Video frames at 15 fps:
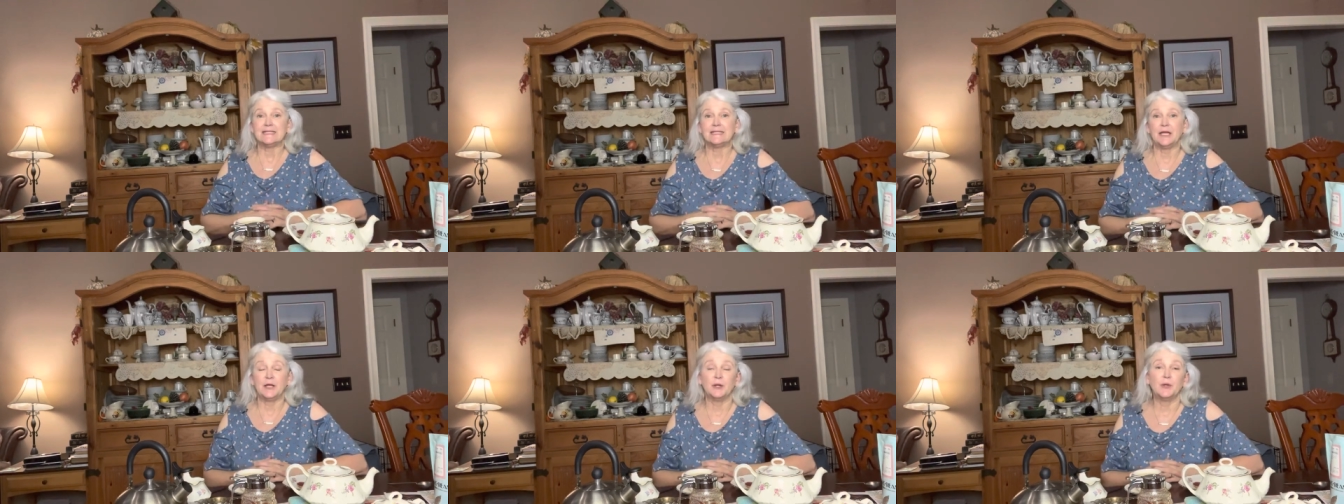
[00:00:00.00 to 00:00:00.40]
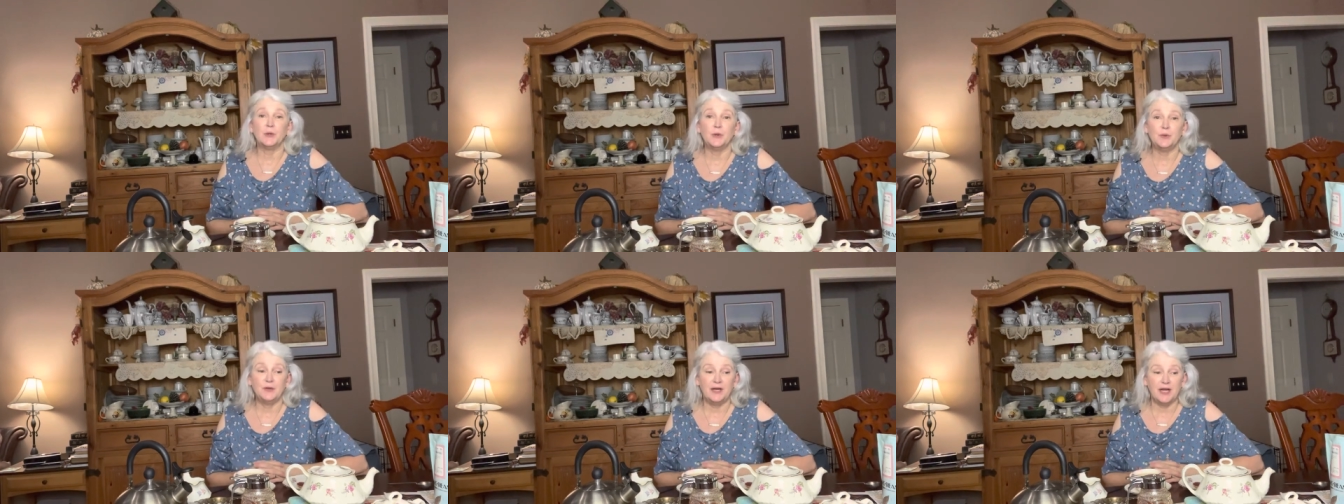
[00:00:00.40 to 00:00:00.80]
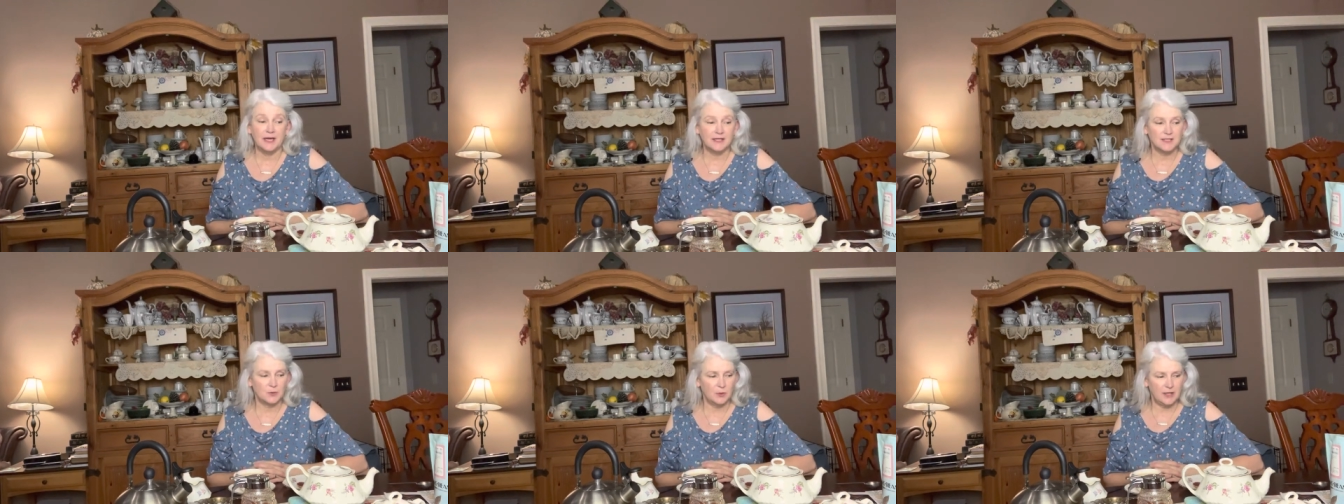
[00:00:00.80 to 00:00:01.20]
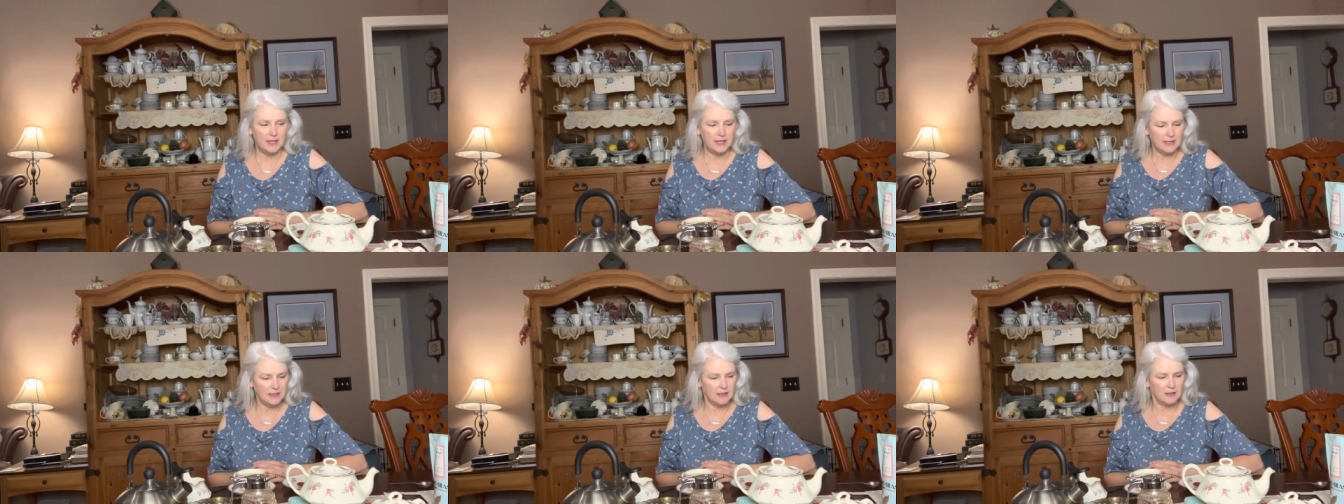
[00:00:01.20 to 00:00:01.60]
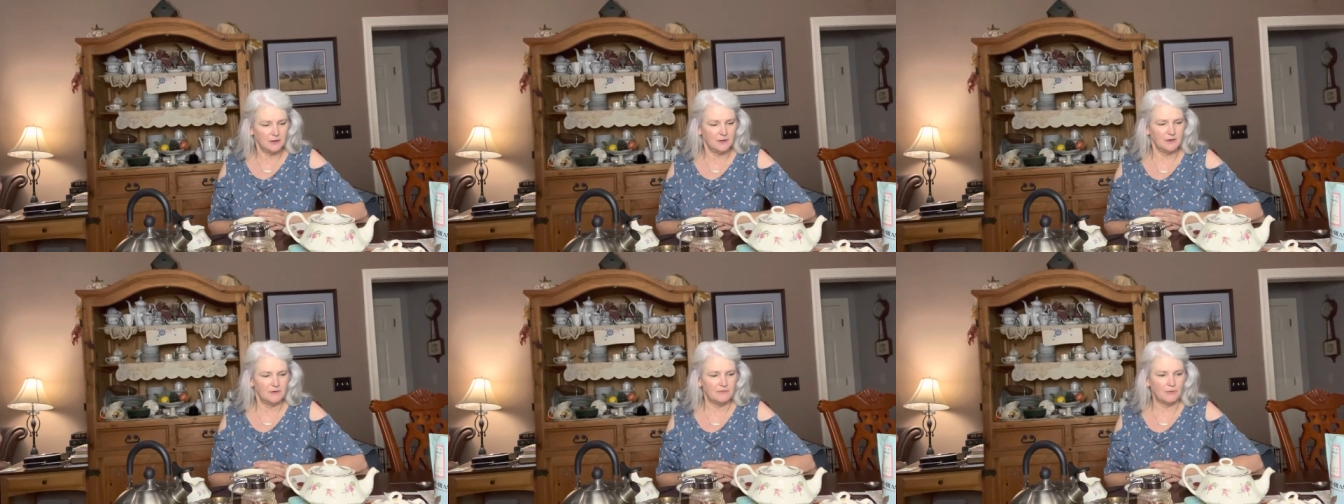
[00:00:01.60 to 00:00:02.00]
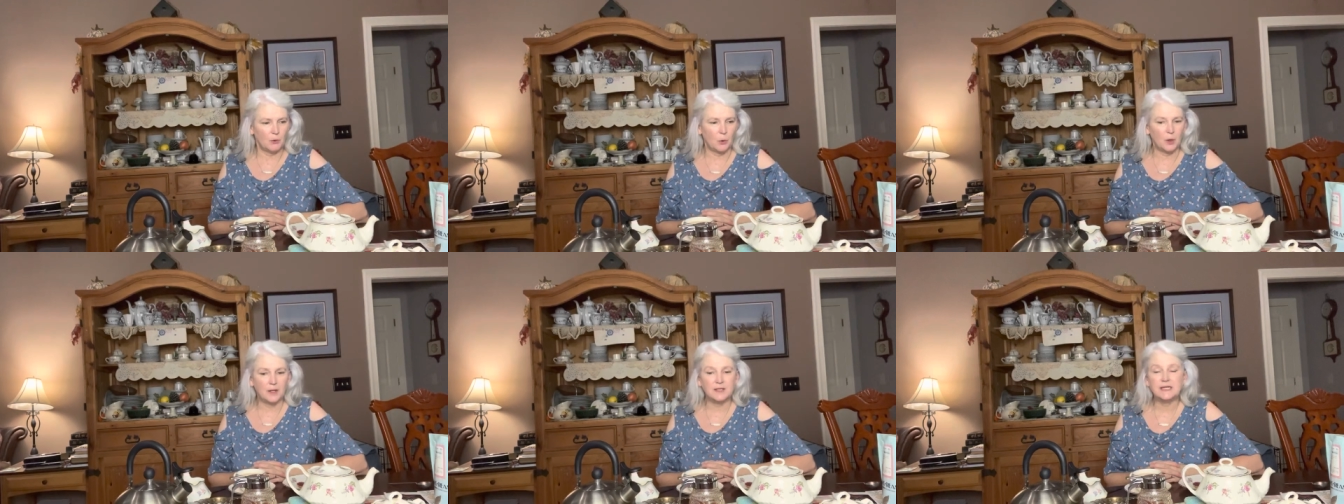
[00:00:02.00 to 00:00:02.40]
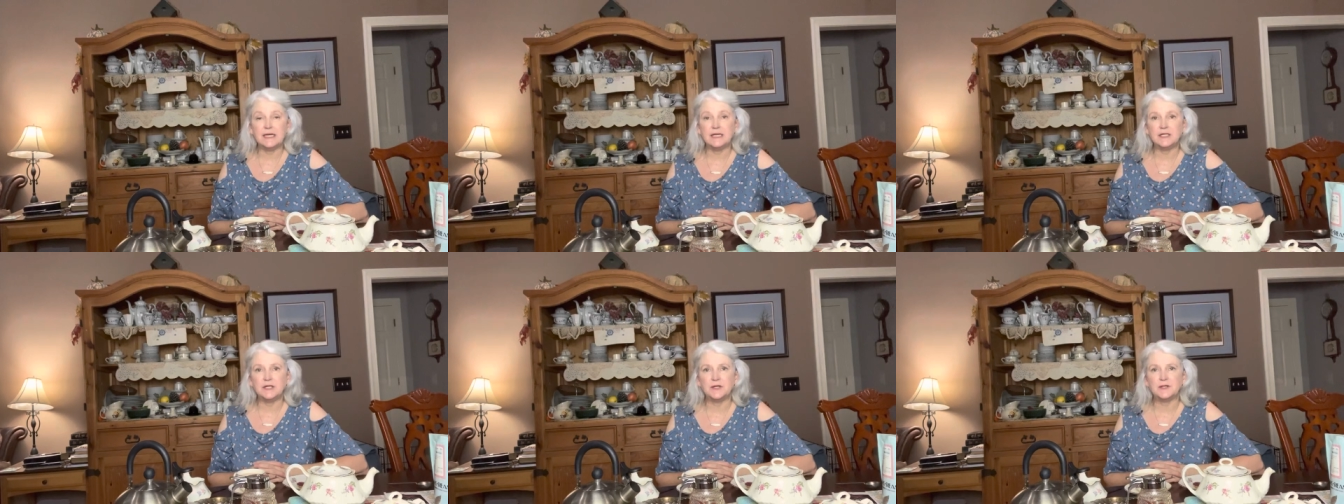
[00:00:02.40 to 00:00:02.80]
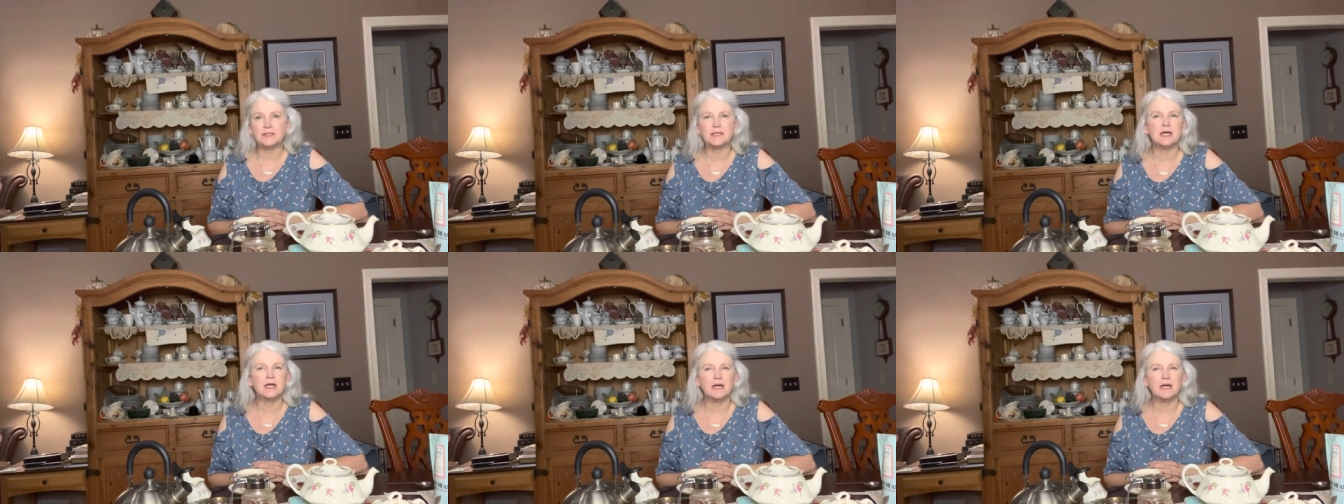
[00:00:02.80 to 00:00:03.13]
So next week for Tea Tuesday,